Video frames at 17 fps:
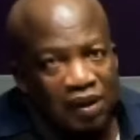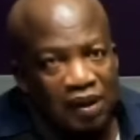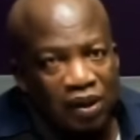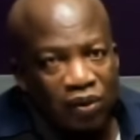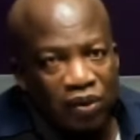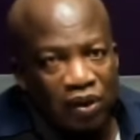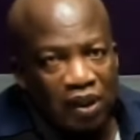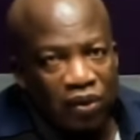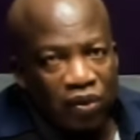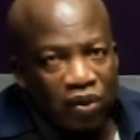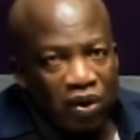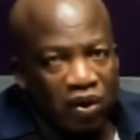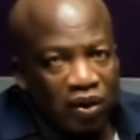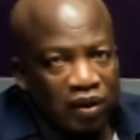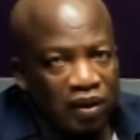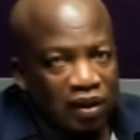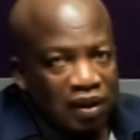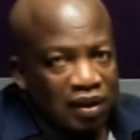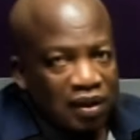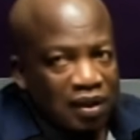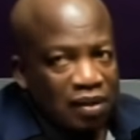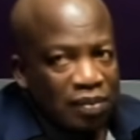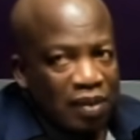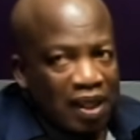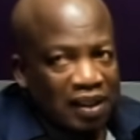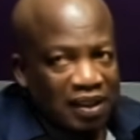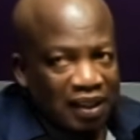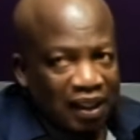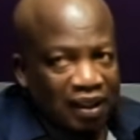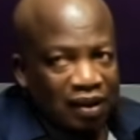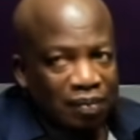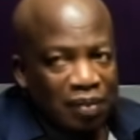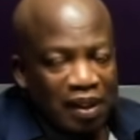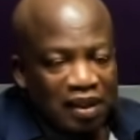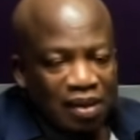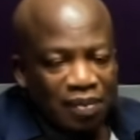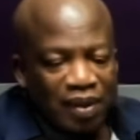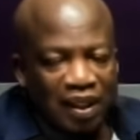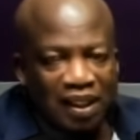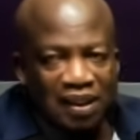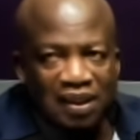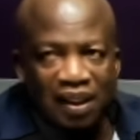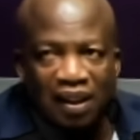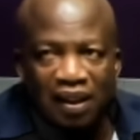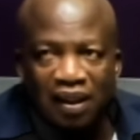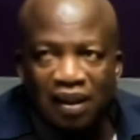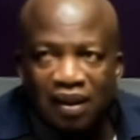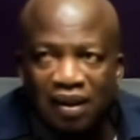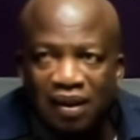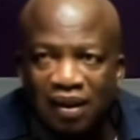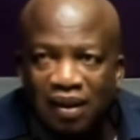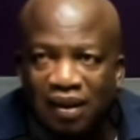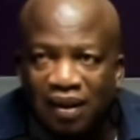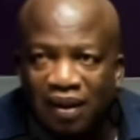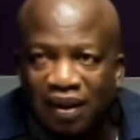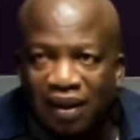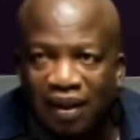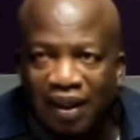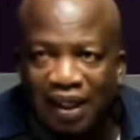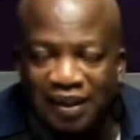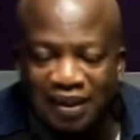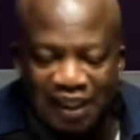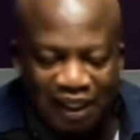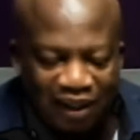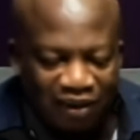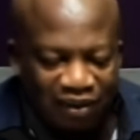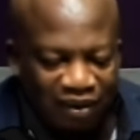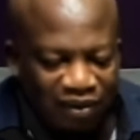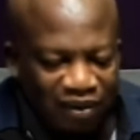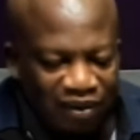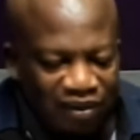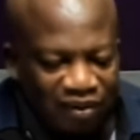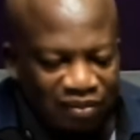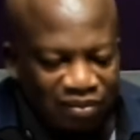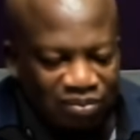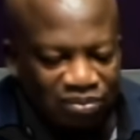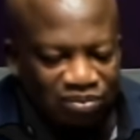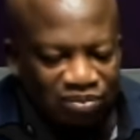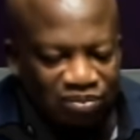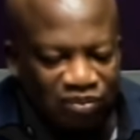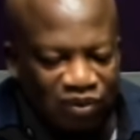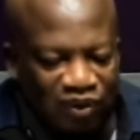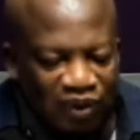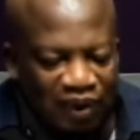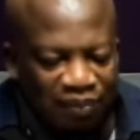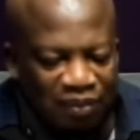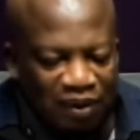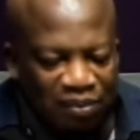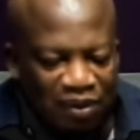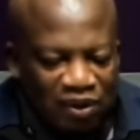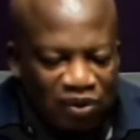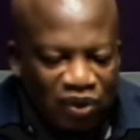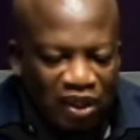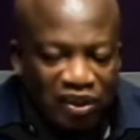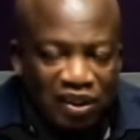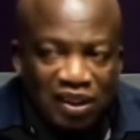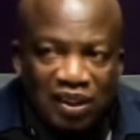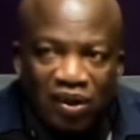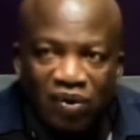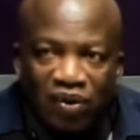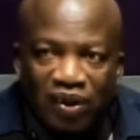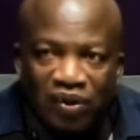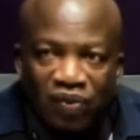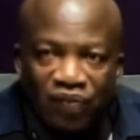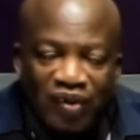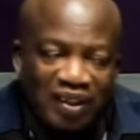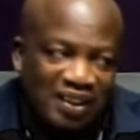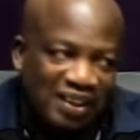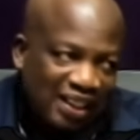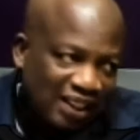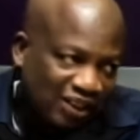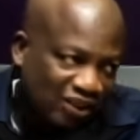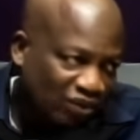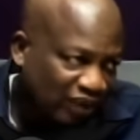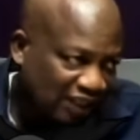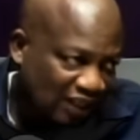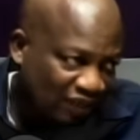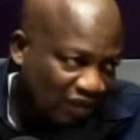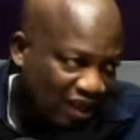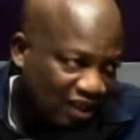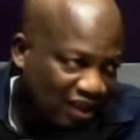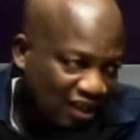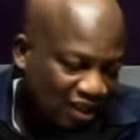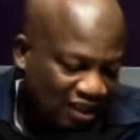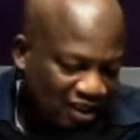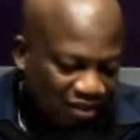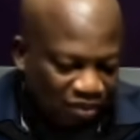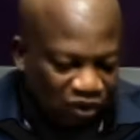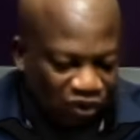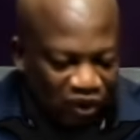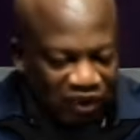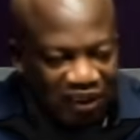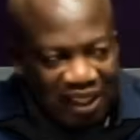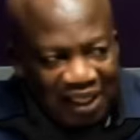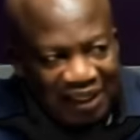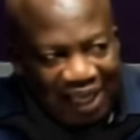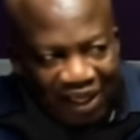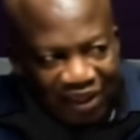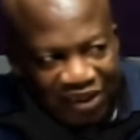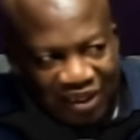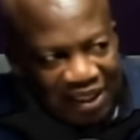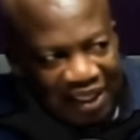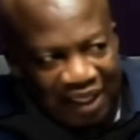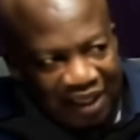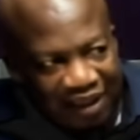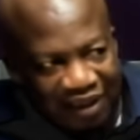Your team I check, but then because as a maybe the West is over trust or whatever. Because they turn it there.